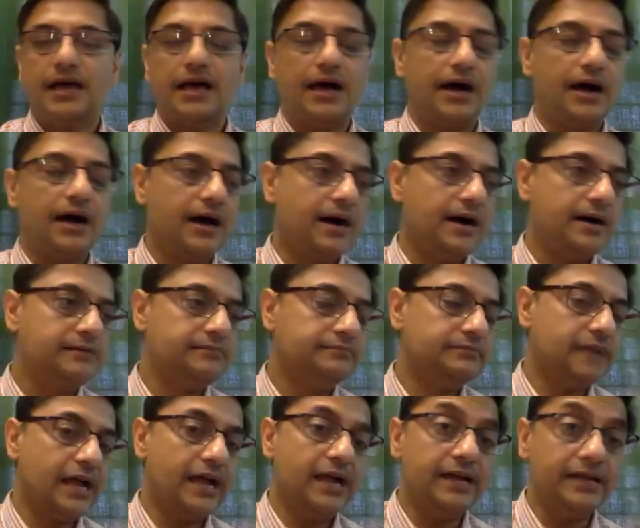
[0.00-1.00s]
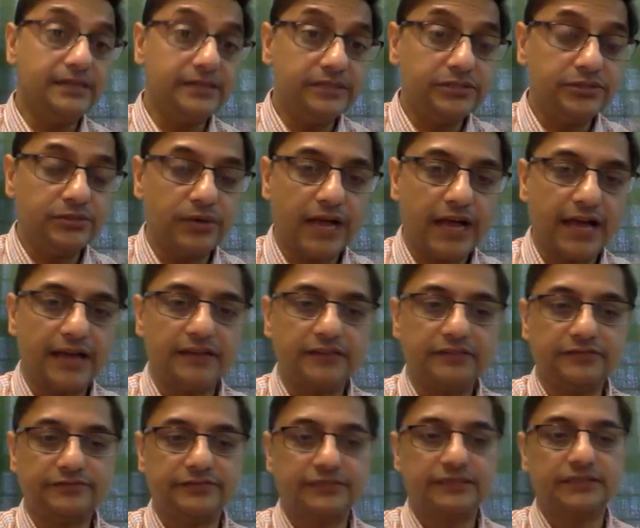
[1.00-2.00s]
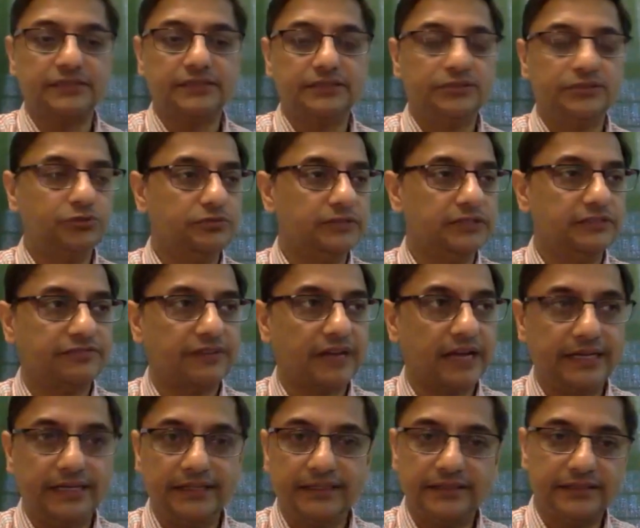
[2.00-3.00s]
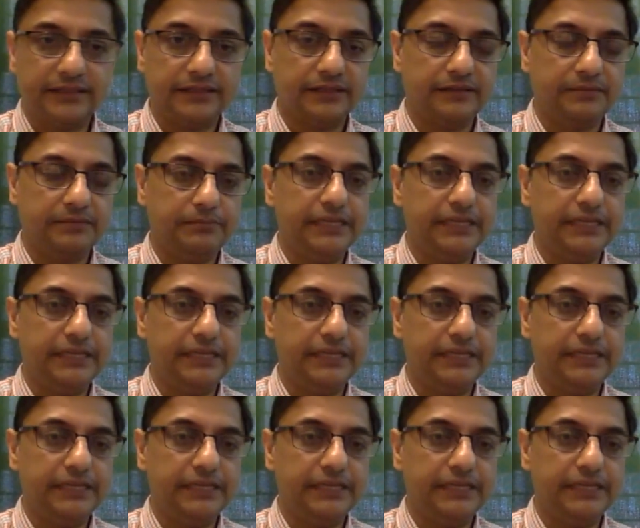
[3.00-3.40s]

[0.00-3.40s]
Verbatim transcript: Um, and you have, uh, you will find uh,